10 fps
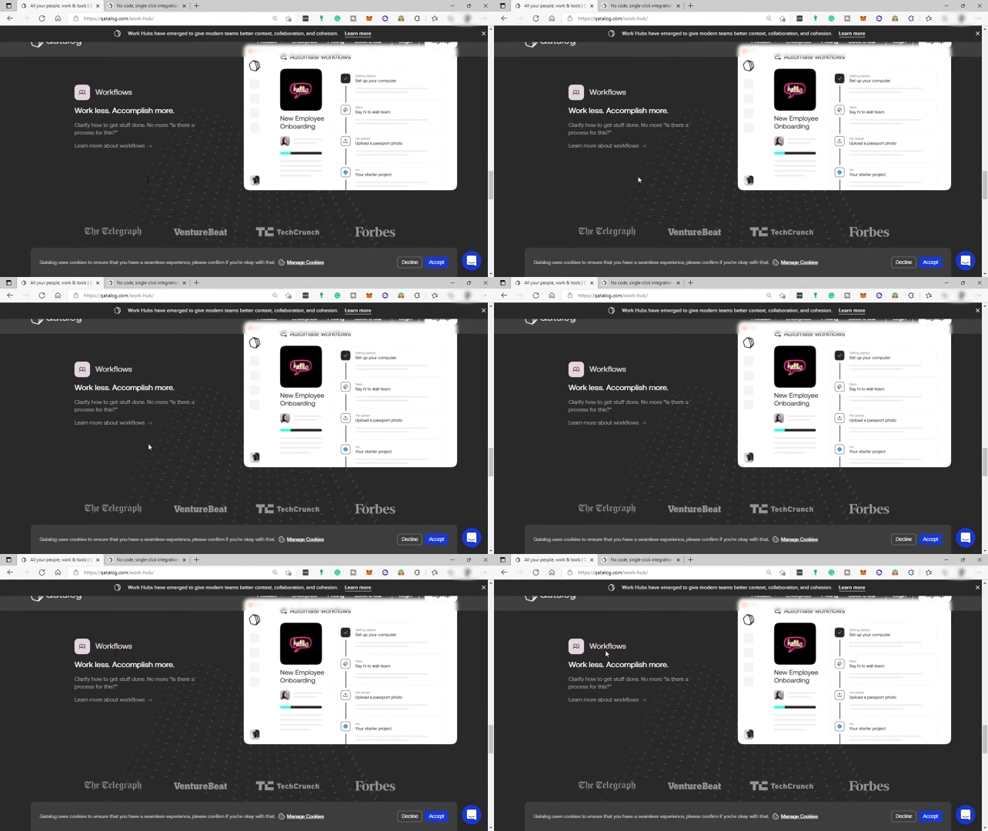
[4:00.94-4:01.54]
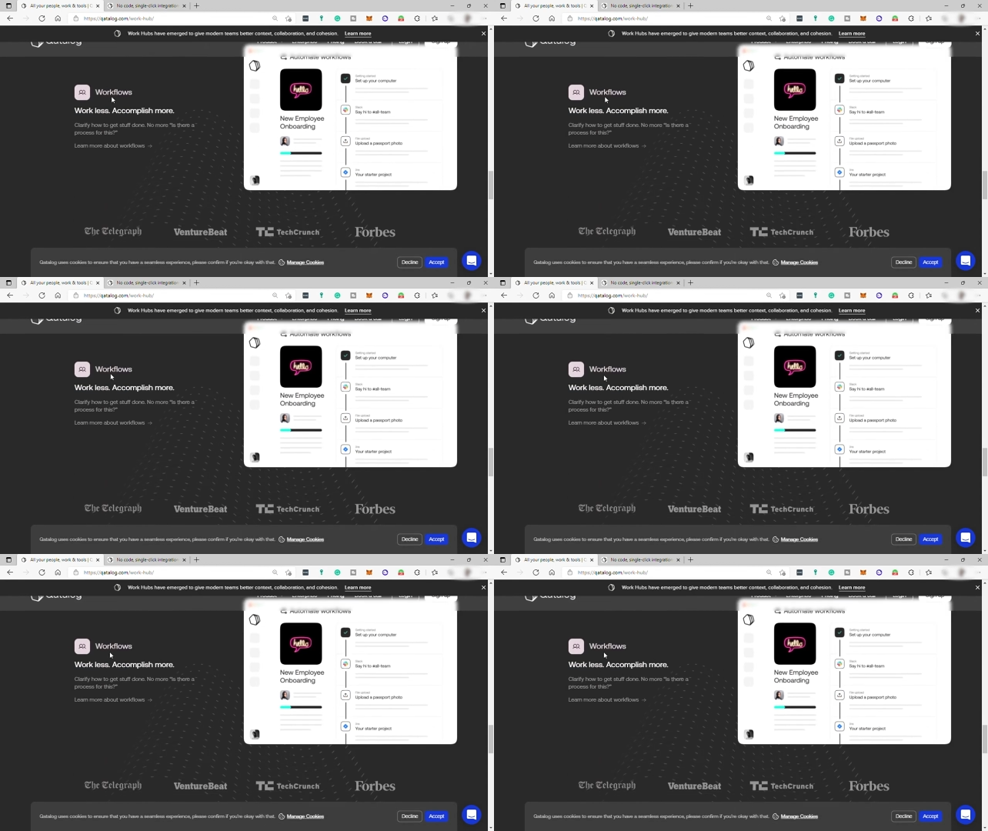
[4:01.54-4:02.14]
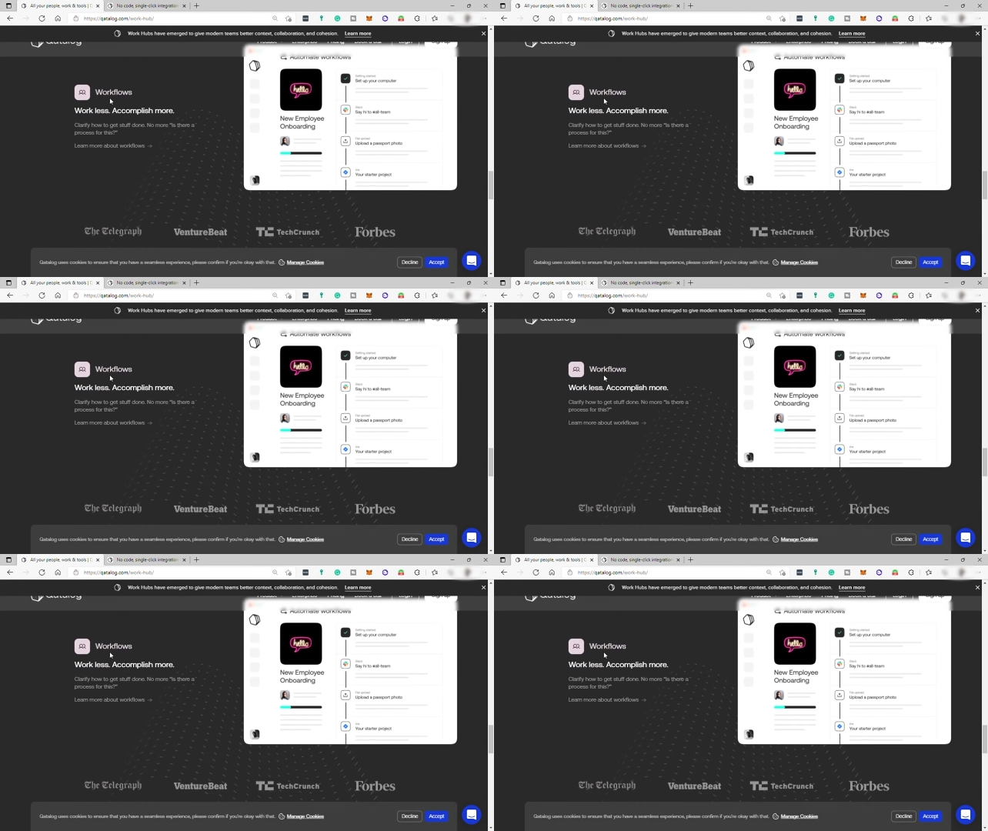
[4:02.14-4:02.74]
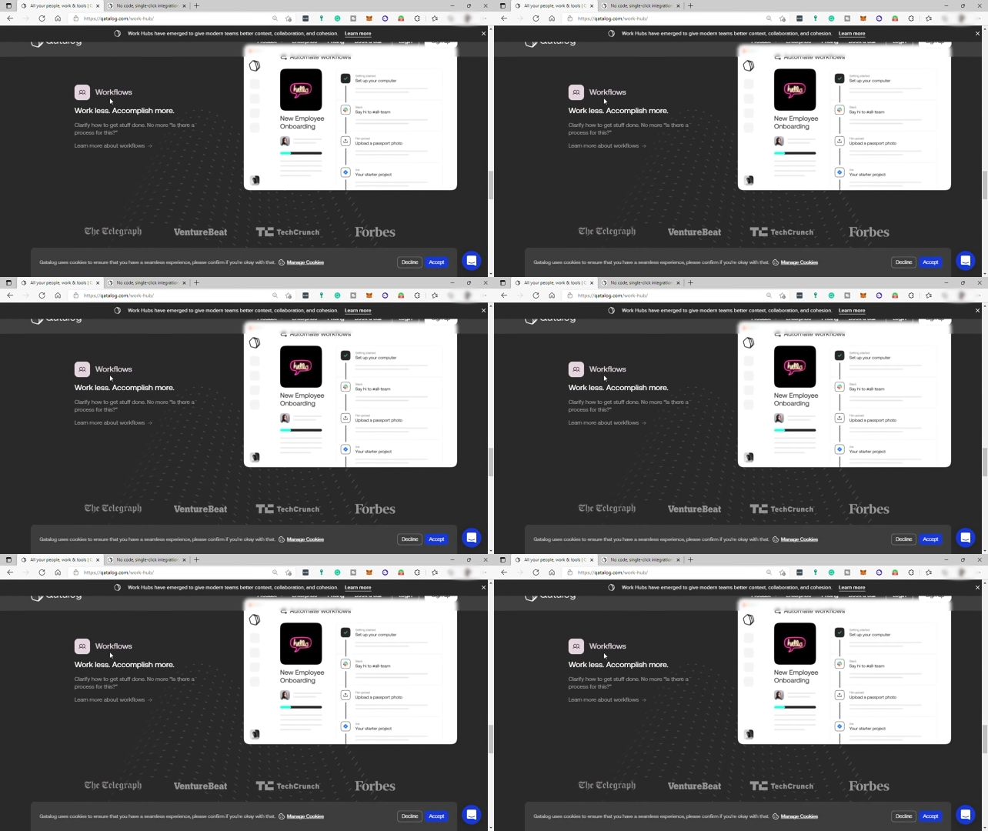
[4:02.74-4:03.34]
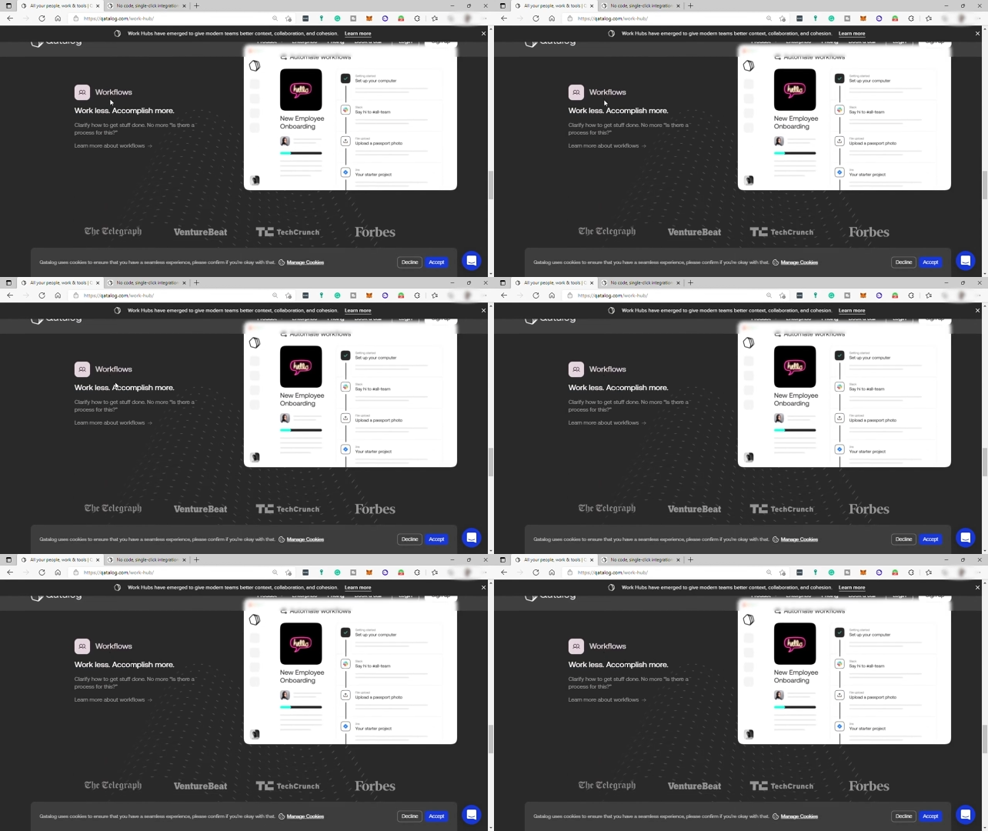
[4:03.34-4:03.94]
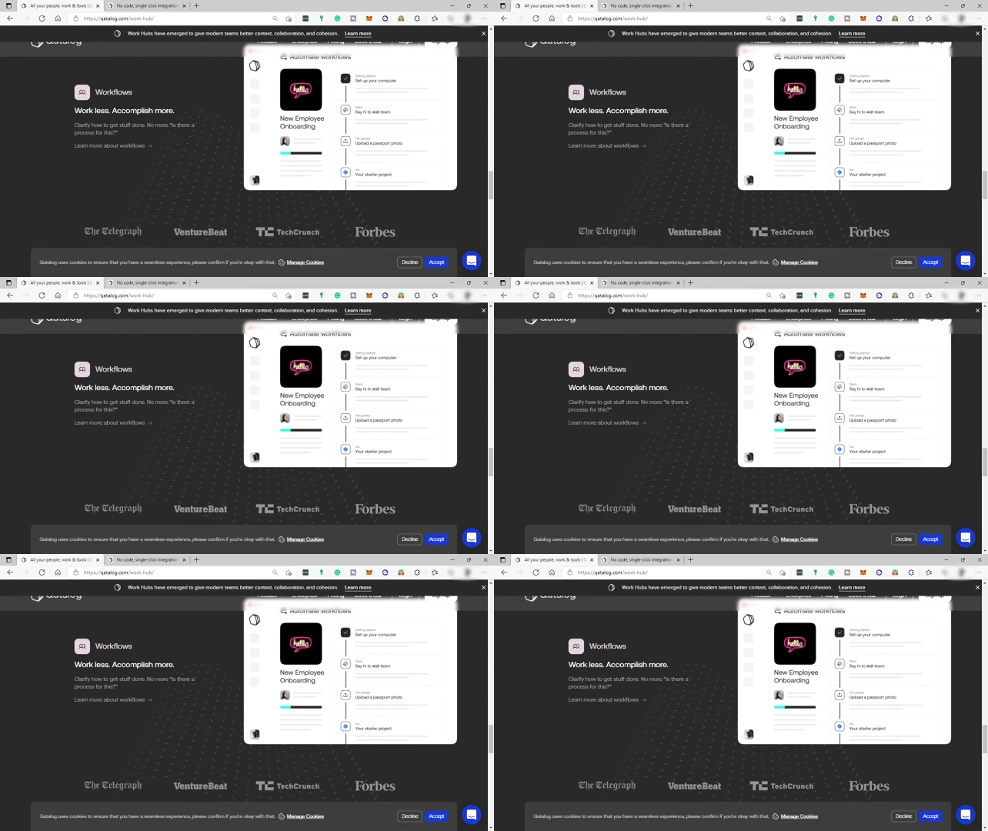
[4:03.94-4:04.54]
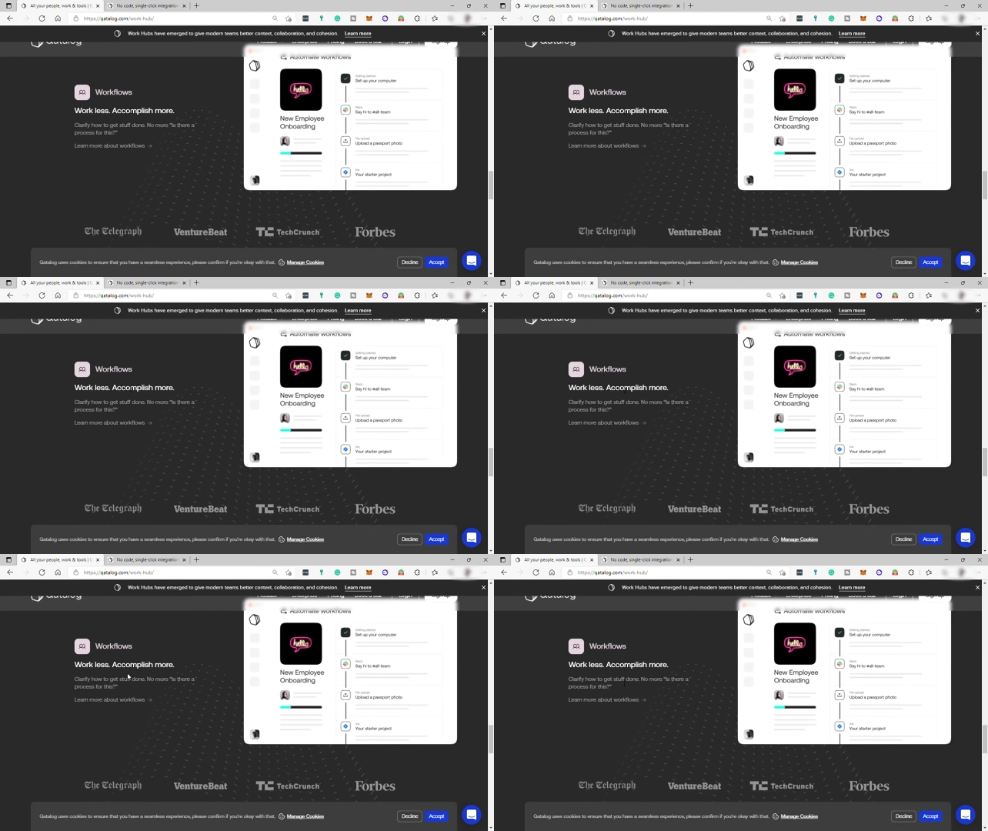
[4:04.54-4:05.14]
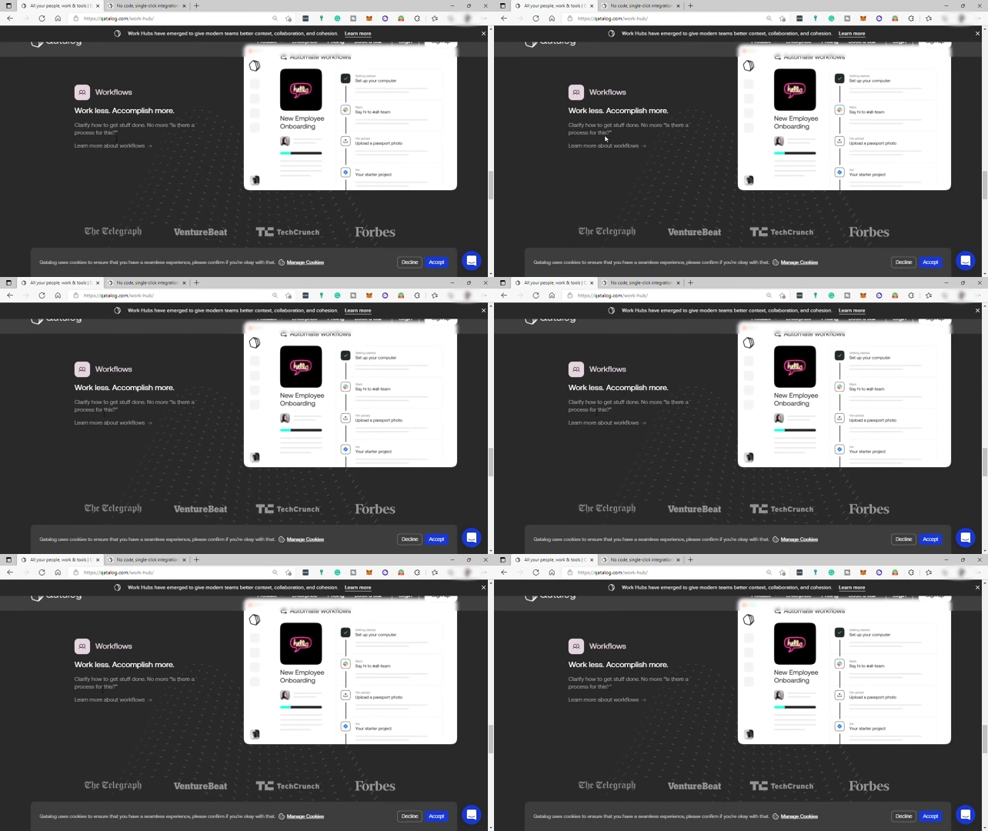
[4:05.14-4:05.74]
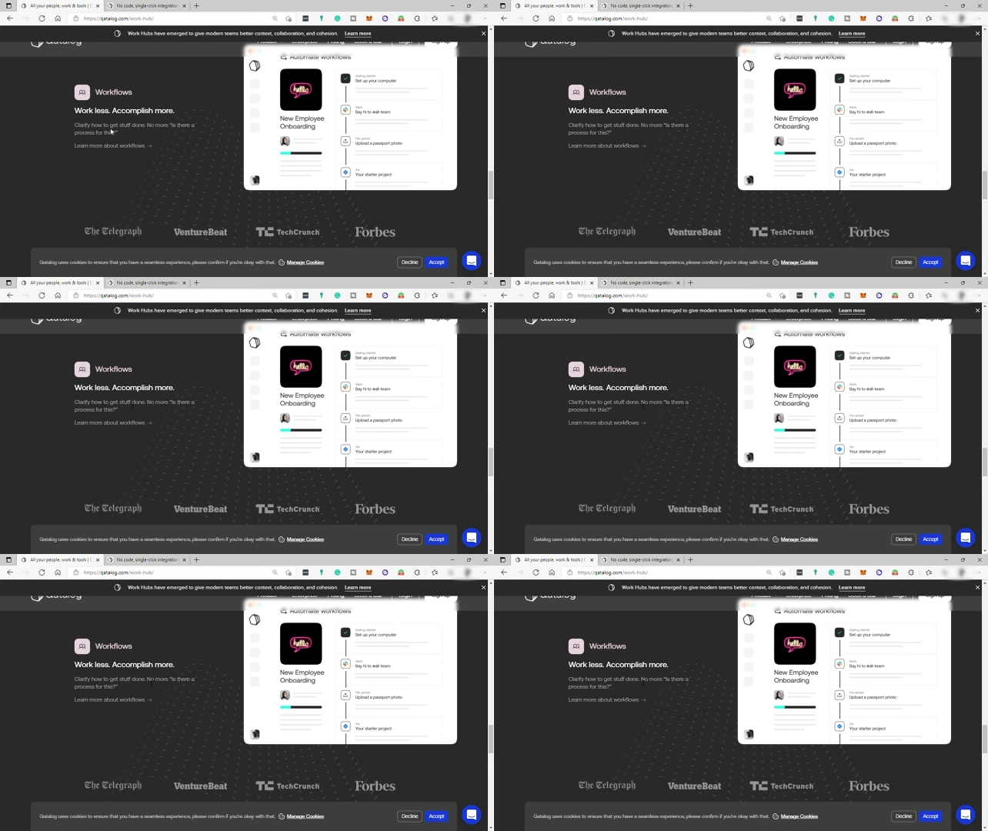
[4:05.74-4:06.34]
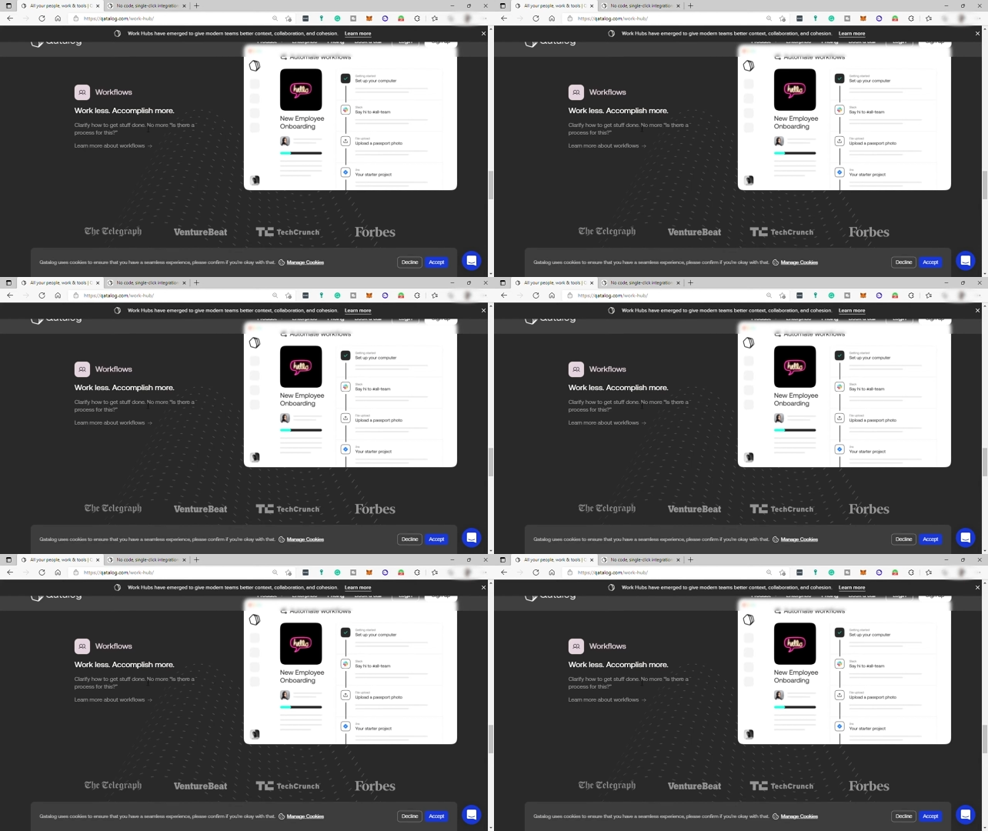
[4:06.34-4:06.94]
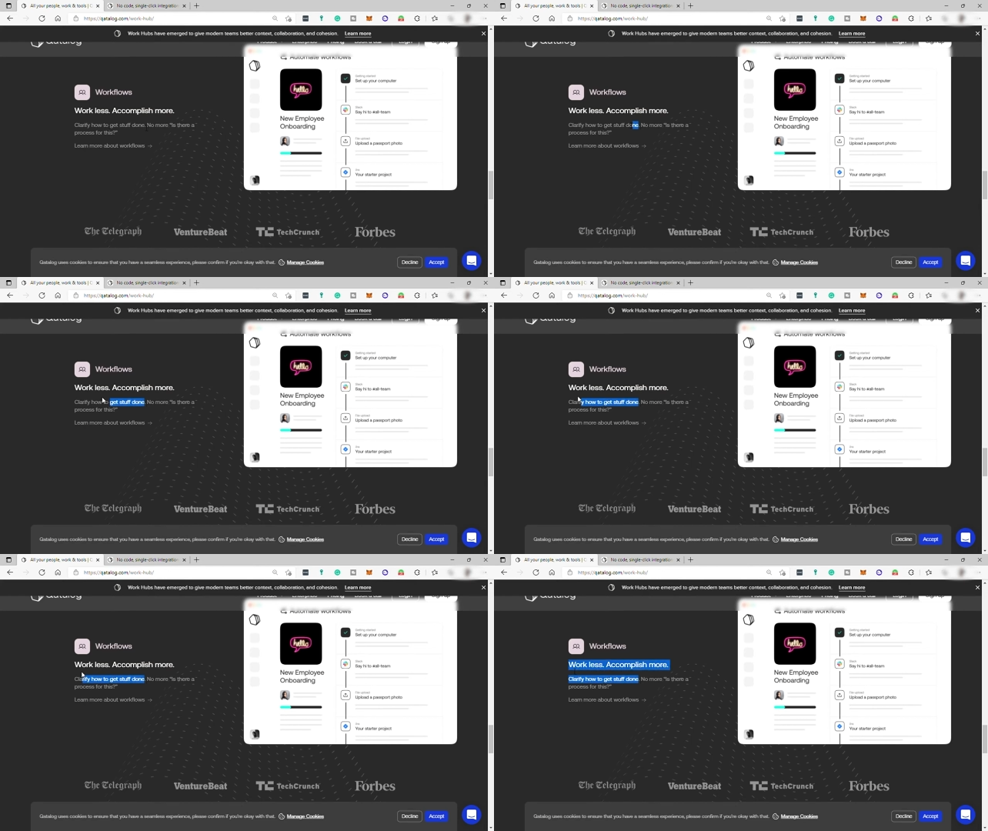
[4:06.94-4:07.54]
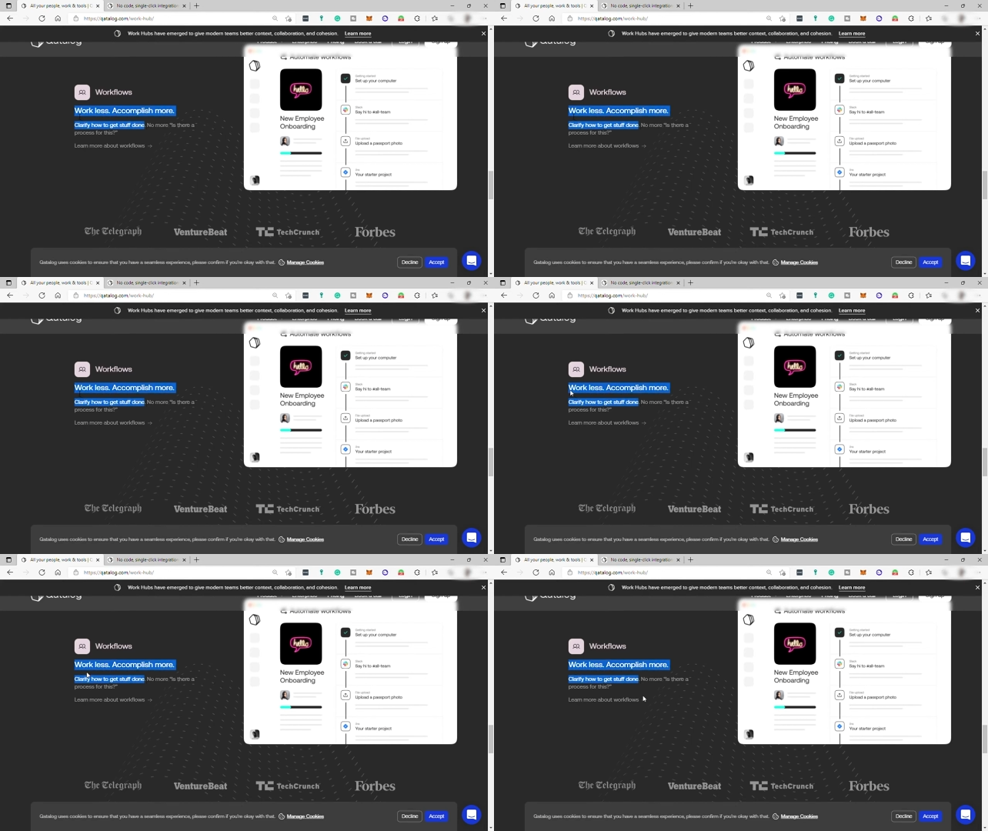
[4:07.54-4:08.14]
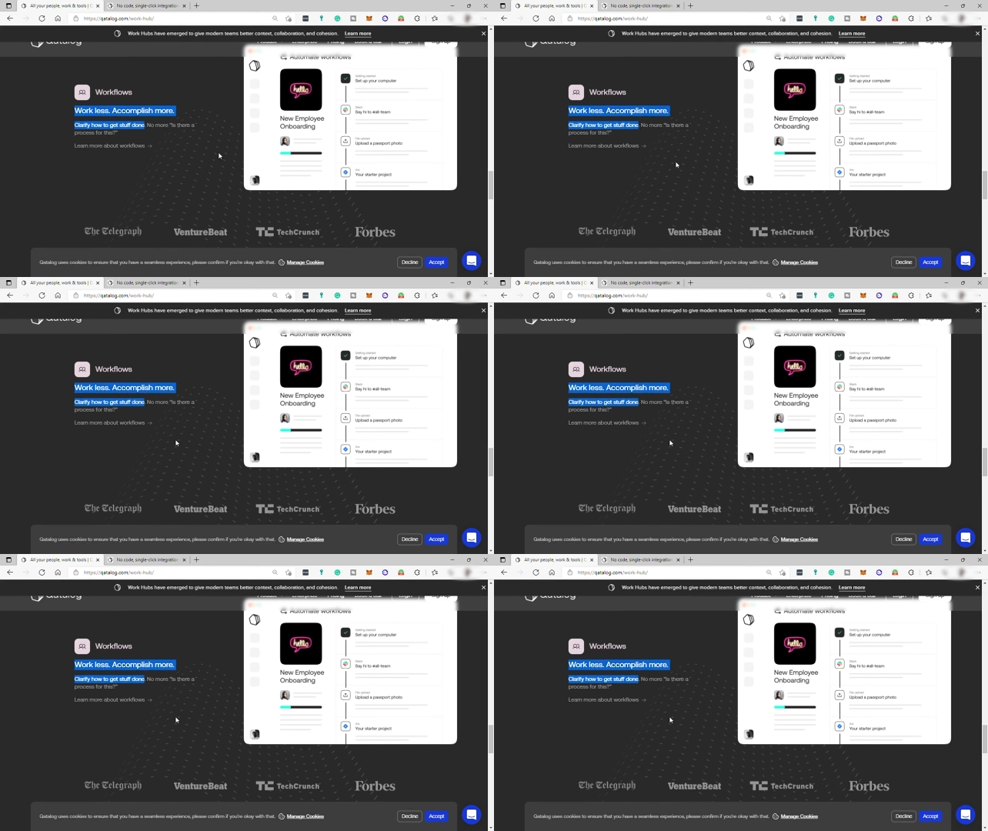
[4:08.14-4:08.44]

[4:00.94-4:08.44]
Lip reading: (no speaker visible)